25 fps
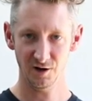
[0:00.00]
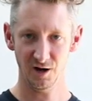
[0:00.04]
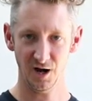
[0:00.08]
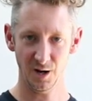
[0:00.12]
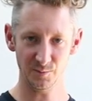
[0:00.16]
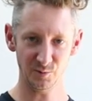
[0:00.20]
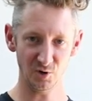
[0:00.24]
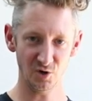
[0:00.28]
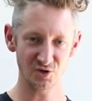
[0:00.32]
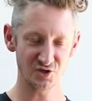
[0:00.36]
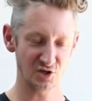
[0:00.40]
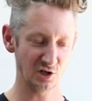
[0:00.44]

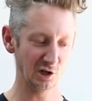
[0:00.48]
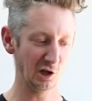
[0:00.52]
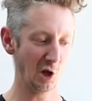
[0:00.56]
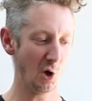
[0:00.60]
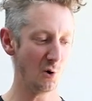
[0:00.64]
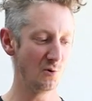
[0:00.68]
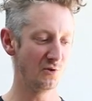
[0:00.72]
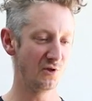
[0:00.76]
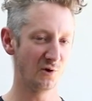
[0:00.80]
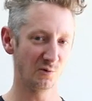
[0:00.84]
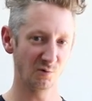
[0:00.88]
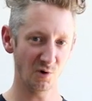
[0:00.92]
I'm going to
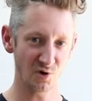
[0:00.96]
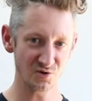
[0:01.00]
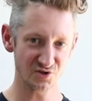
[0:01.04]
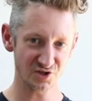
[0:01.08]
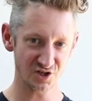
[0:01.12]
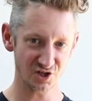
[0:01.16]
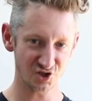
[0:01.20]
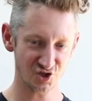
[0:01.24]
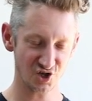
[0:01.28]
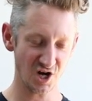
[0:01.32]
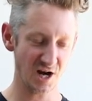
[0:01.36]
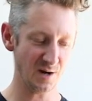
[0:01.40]
load the
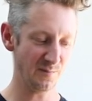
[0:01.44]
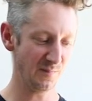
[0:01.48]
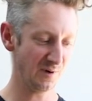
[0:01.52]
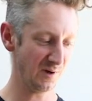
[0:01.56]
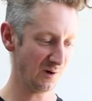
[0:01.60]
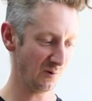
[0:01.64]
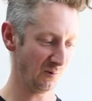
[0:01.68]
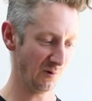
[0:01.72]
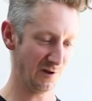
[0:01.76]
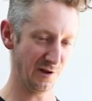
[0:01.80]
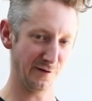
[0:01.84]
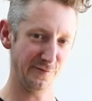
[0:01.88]
roasting chamber
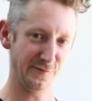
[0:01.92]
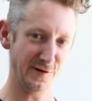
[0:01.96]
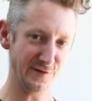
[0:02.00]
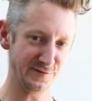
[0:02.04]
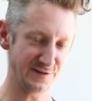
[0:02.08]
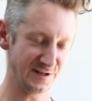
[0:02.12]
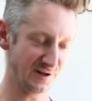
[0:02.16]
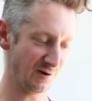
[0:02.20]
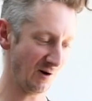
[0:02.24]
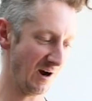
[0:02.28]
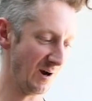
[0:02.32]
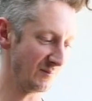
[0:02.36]
with a
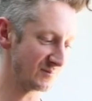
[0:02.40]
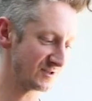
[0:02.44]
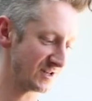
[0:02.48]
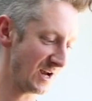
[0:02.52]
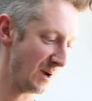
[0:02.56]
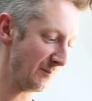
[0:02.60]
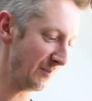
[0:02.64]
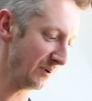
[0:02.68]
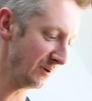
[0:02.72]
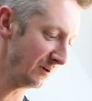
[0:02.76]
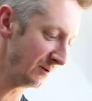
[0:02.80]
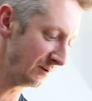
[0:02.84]
50 gram
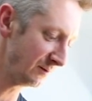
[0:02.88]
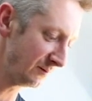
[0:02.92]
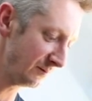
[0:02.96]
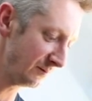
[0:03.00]
sample.